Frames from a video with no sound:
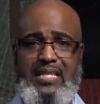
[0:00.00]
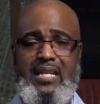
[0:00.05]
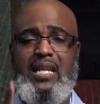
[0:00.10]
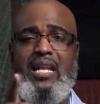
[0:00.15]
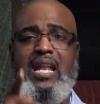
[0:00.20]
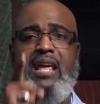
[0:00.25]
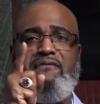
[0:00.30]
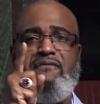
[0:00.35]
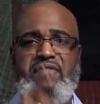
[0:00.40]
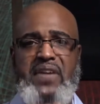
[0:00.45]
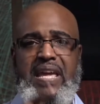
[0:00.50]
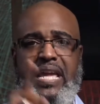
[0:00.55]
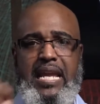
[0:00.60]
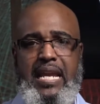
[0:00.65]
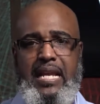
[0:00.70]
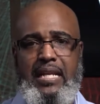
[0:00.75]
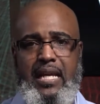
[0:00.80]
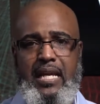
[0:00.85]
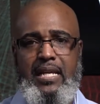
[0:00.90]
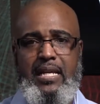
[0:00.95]

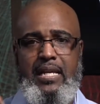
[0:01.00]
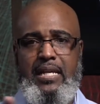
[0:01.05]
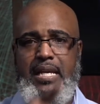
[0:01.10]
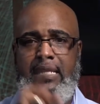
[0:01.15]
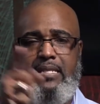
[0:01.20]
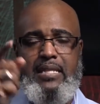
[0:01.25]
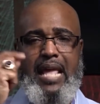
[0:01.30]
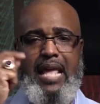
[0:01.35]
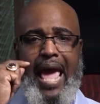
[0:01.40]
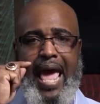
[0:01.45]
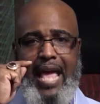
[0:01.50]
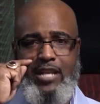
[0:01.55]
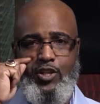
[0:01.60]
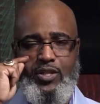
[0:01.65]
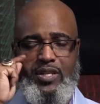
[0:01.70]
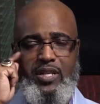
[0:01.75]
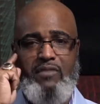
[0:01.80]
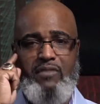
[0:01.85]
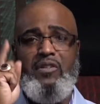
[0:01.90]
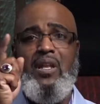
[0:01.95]
Living is the
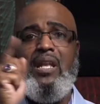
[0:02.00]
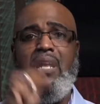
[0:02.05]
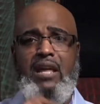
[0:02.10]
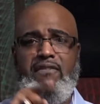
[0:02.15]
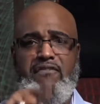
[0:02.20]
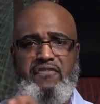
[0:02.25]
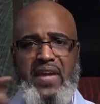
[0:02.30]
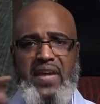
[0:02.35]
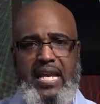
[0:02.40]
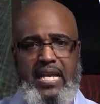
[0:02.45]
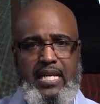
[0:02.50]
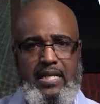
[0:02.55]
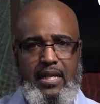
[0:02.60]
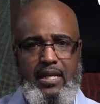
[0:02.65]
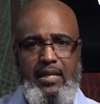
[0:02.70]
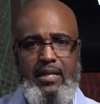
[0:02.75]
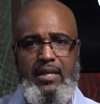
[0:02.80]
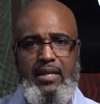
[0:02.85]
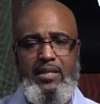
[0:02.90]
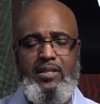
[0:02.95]
adjective, living
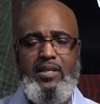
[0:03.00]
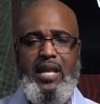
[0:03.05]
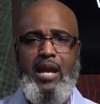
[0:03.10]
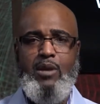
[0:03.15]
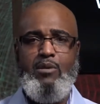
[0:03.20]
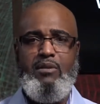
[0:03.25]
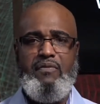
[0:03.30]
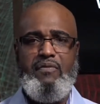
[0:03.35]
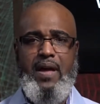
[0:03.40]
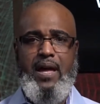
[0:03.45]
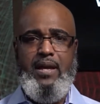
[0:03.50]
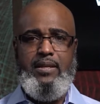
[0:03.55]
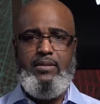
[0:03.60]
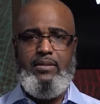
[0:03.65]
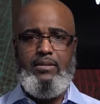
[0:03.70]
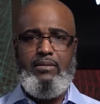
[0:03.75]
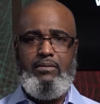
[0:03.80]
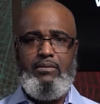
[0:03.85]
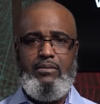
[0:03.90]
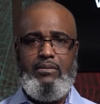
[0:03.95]

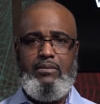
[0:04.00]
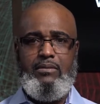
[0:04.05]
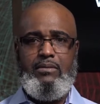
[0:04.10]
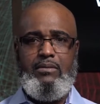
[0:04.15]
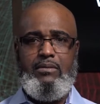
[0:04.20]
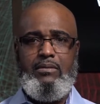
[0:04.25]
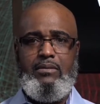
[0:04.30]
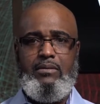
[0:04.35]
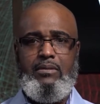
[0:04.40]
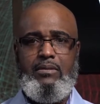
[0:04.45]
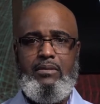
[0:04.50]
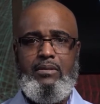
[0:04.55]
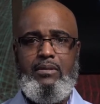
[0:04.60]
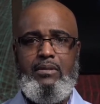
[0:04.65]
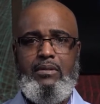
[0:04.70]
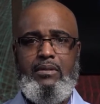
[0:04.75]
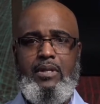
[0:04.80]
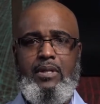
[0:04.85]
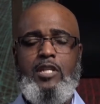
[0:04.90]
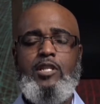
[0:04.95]
sacrifice.
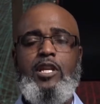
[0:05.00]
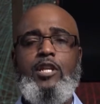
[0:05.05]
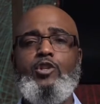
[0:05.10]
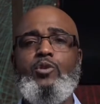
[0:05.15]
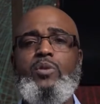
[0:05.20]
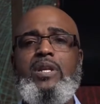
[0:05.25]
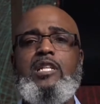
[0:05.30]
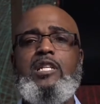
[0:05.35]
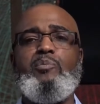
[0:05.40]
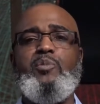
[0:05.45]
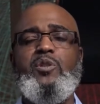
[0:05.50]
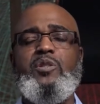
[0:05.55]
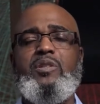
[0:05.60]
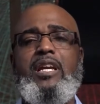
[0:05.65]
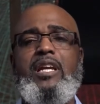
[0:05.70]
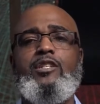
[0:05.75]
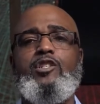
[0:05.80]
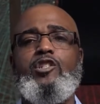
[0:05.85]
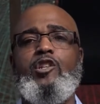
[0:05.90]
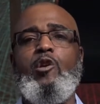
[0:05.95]
He said you need to
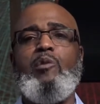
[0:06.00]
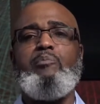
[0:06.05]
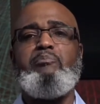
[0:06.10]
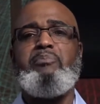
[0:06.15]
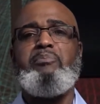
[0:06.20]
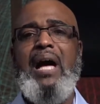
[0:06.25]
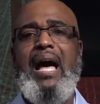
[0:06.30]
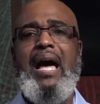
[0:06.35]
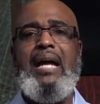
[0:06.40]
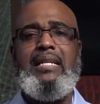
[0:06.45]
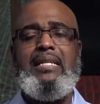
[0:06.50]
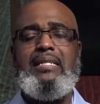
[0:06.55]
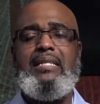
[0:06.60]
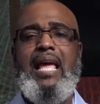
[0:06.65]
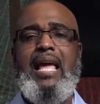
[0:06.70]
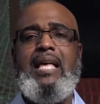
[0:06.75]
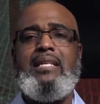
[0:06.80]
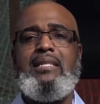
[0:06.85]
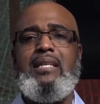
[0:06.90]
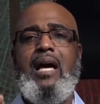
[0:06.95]
present your bodies
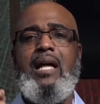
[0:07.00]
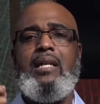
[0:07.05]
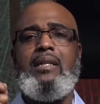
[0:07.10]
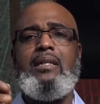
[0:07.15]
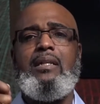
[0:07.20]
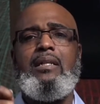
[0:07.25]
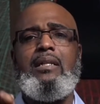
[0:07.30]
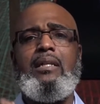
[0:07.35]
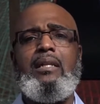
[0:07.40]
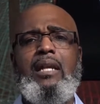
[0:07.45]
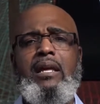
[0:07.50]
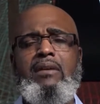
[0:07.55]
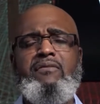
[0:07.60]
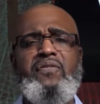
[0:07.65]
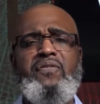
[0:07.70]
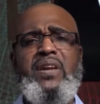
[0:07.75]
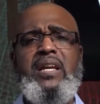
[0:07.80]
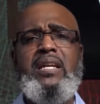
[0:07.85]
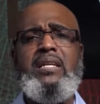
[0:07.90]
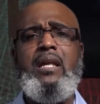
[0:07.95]
as a
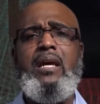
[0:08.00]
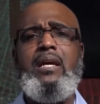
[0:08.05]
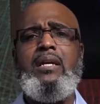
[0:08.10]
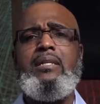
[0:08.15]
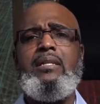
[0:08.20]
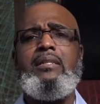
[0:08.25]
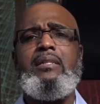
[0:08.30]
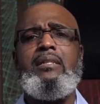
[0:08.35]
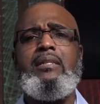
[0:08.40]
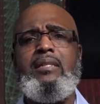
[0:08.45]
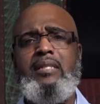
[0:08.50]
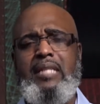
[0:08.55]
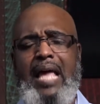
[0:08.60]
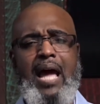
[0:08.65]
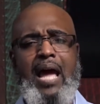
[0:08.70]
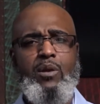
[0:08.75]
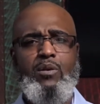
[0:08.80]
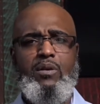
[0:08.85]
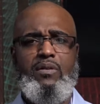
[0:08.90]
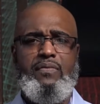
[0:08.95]
living
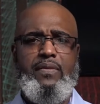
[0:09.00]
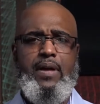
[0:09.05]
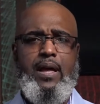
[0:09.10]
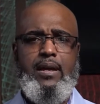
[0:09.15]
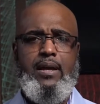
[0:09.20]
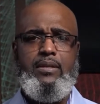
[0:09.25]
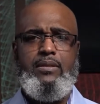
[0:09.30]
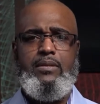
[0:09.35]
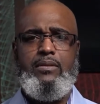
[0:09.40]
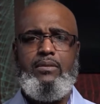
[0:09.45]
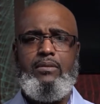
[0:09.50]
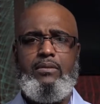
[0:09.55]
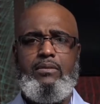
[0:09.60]
sacrifice.